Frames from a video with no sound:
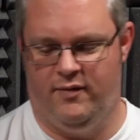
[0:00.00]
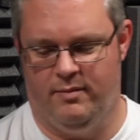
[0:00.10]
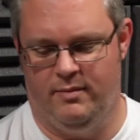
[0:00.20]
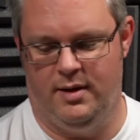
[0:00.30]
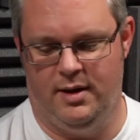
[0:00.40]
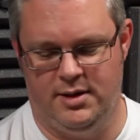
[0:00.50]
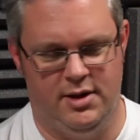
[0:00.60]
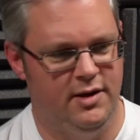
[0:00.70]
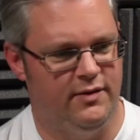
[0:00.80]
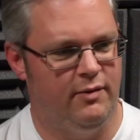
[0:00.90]
them an
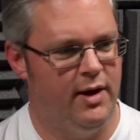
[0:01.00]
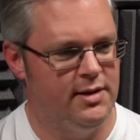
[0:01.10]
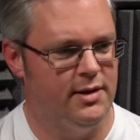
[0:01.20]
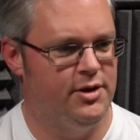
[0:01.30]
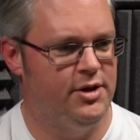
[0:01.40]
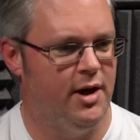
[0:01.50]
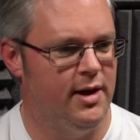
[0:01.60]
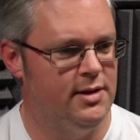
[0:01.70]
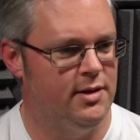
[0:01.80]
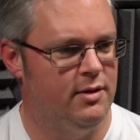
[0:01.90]
excuse for writing such
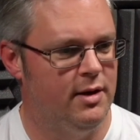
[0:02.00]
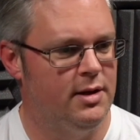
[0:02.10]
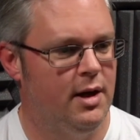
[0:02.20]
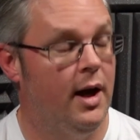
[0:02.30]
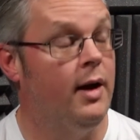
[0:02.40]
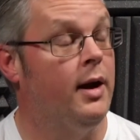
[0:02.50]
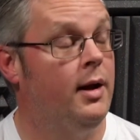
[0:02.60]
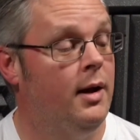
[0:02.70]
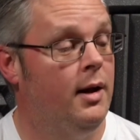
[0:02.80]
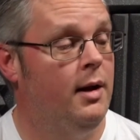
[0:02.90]
shite stories.
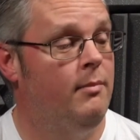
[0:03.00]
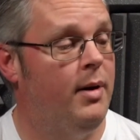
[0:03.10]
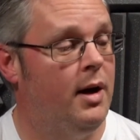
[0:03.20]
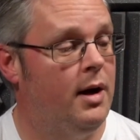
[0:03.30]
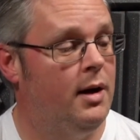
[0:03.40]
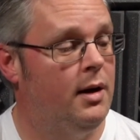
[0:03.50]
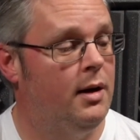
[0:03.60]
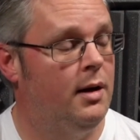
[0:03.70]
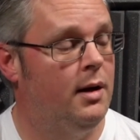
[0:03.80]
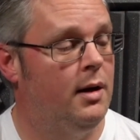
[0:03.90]
Anyway, but
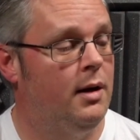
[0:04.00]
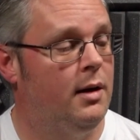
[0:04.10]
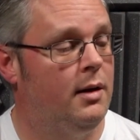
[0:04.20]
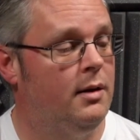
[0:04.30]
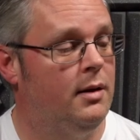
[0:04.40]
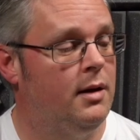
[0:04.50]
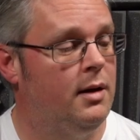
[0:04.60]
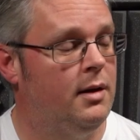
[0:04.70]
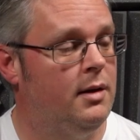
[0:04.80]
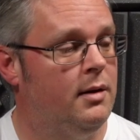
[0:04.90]

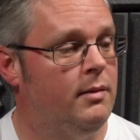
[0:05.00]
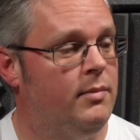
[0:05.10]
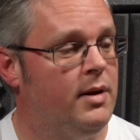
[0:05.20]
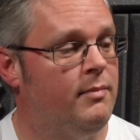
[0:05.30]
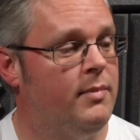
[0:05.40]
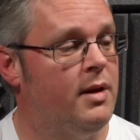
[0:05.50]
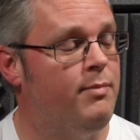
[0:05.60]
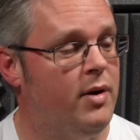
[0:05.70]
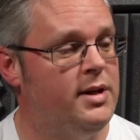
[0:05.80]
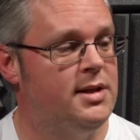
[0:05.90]
the
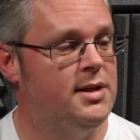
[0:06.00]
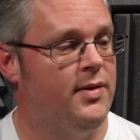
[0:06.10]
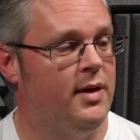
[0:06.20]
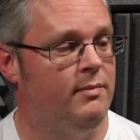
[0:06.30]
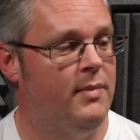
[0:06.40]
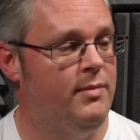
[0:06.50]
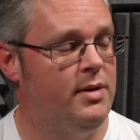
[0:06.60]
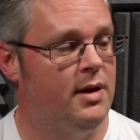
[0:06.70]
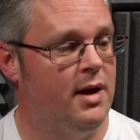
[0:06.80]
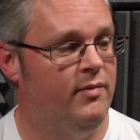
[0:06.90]
point is, I think maybe
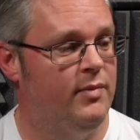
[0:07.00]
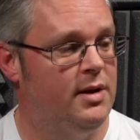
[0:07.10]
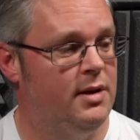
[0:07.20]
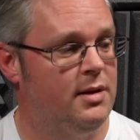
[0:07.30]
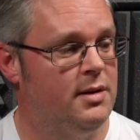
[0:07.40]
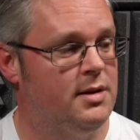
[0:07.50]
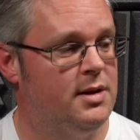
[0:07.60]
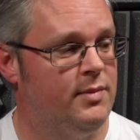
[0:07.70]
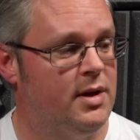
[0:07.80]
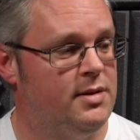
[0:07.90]
the government
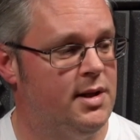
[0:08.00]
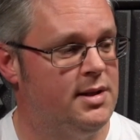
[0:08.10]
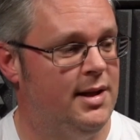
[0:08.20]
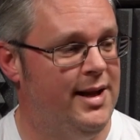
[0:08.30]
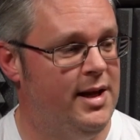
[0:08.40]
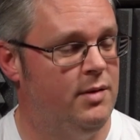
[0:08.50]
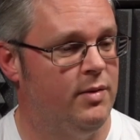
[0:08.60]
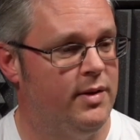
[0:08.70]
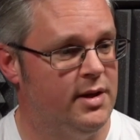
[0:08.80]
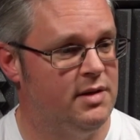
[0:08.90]
sometimes does lead
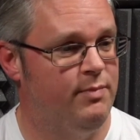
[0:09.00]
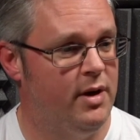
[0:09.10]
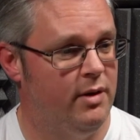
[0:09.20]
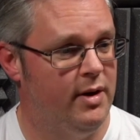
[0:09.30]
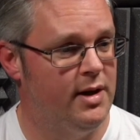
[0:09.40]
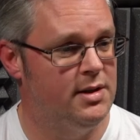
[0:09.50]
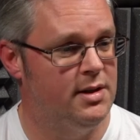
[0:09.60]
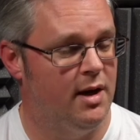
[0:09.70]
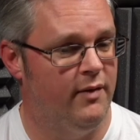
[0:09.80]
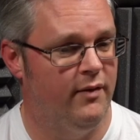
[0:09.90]
with this spurious
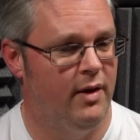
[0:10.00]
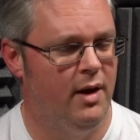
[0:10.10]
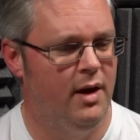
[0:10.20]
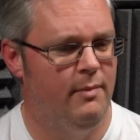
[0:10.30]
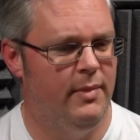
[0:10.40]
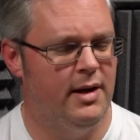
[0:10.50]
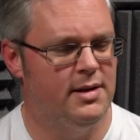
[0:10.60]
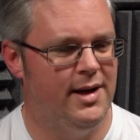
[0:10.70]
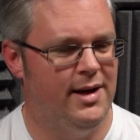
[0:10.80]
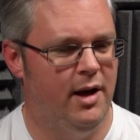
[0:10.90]
stuff
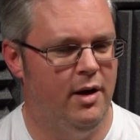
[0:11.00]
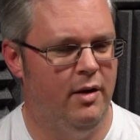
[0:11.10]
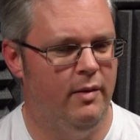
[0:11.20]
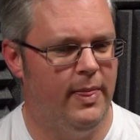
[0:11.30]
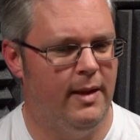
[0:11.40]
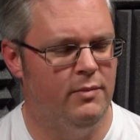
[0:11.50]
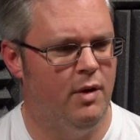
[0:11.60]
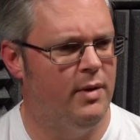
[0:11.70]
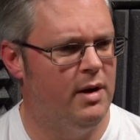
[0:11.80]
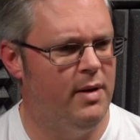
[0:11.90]
because they know that
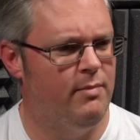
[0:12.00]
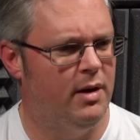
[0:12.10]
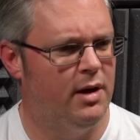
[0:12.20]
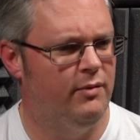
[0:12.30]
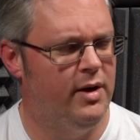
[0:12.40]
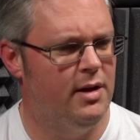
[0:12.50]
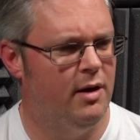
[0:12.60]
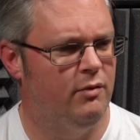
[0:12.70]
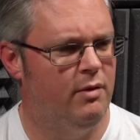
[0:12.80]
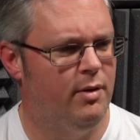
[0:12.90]
not many people are going to read the
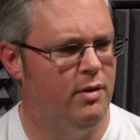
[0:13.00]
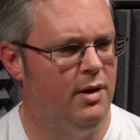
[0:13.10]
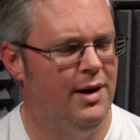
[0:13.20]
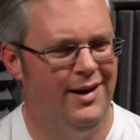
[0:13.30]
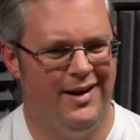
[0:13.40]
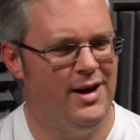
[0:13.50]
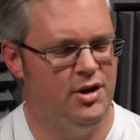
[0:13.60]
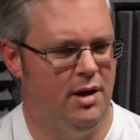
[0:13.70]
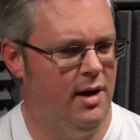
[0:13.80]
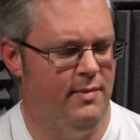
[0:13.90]
whole report.
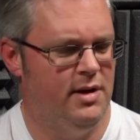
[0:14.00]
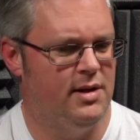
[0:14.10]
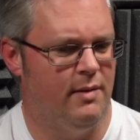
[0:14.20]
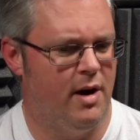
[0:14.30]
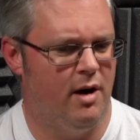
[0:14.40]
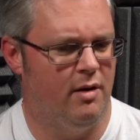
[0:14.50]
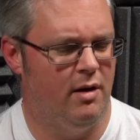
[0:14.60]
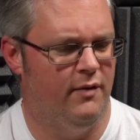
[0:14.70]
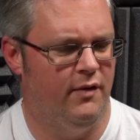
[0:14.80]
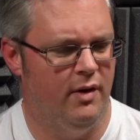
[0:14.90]
Actually, I missed that
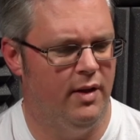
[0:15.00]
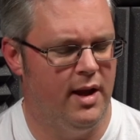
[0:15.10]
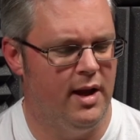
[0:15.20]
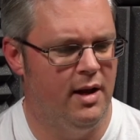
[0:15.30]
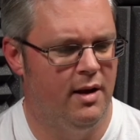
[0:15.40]
paragraph on the